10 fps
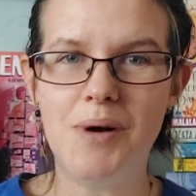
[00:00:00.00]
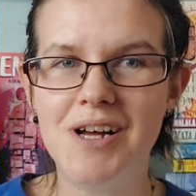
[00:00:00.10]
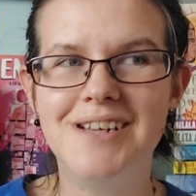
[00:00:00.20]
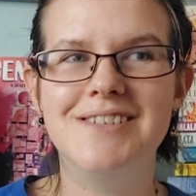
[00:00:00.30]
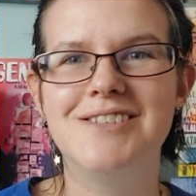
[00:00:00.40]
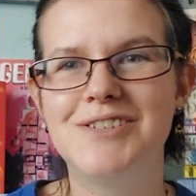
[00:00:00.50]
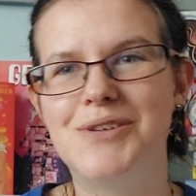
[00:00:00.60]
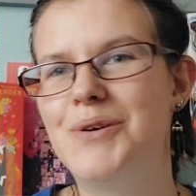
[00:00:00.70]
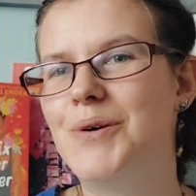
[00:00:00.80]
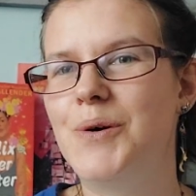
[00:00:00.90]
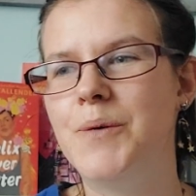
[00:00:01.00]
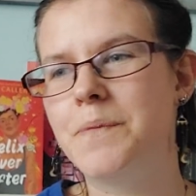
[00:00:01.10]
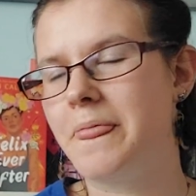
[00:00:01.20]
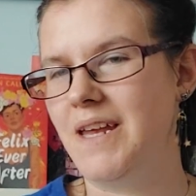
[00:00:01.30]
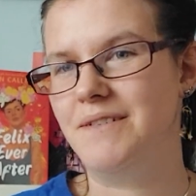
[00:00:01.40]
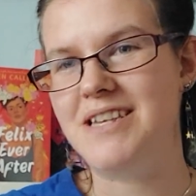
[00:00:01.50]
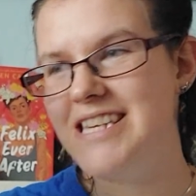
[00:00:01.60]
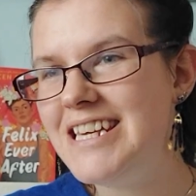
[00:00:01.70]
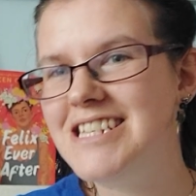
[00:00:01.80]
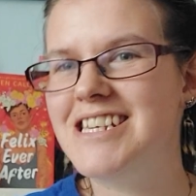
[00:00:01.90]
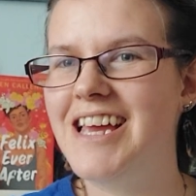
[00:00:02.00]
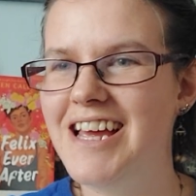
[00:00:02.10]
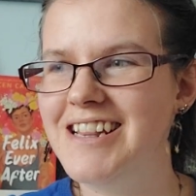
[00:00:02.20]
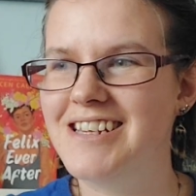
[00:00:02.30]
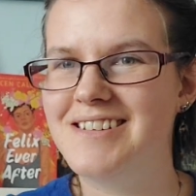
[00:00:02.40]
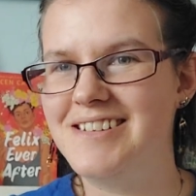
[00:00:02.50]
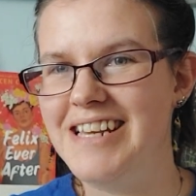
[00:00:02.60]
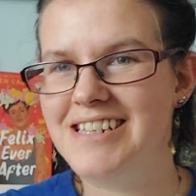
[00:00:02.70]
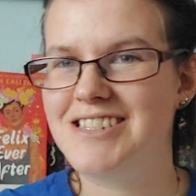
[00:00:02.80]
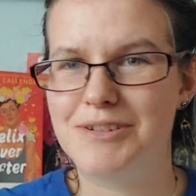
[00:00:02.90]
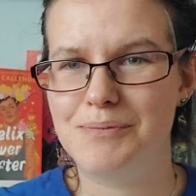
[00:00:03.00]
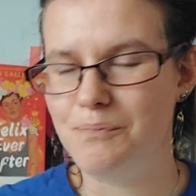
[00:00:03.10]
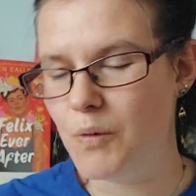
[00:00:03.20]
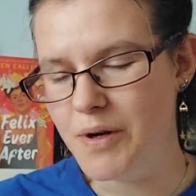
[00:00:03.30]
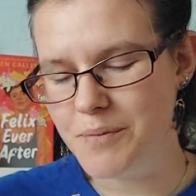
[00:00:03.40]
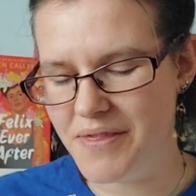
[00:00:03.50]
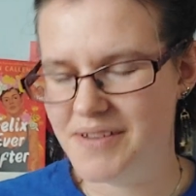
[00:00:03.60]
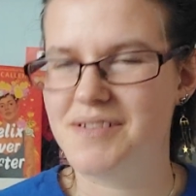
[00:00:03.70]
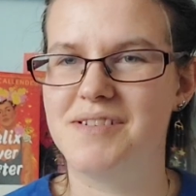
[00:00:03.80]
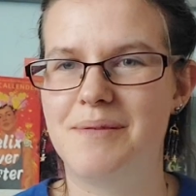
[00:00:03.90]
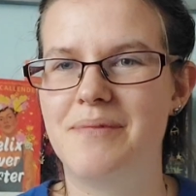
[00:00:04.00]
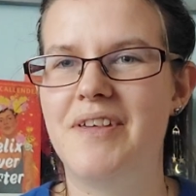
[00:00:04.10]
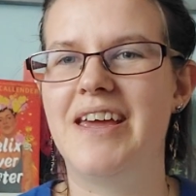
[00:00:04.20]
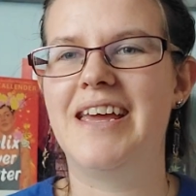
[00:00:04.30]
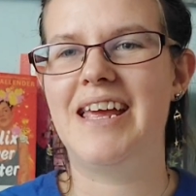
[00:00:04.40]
wand, or, you know, a t-shirt that's linked to Warner Brothers or something.